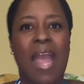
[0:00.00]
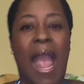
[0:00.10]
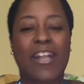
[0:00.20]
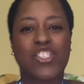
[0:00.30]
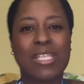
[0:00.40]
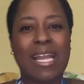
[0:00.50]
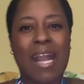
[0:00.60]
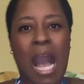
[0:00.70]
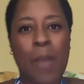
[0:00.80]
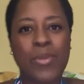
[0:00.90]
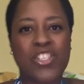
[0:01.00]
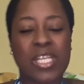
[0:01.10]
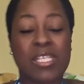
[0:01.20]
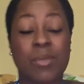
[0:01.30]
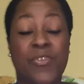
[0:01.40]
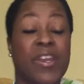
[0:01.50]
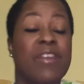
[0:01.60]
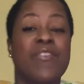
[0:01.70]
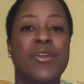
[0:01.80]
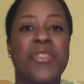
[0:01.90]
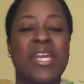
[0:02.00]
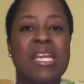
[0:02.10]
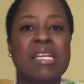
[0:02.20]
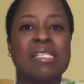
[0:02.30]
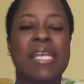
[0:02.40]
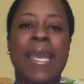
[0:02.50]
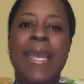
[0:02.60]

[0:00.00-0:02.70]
actually accomplishing some very real things,